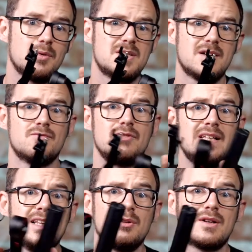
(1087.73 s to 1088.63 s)
which I'm
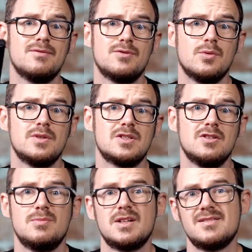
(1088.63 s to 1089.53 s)
really looking forward
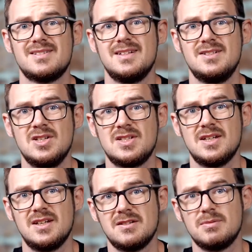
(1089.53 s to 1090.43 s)
to, because that
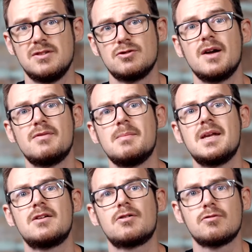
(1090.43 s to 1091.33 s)
jitter has been driving me
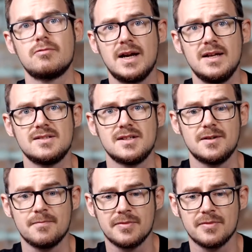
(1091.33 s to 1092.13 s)
crazy.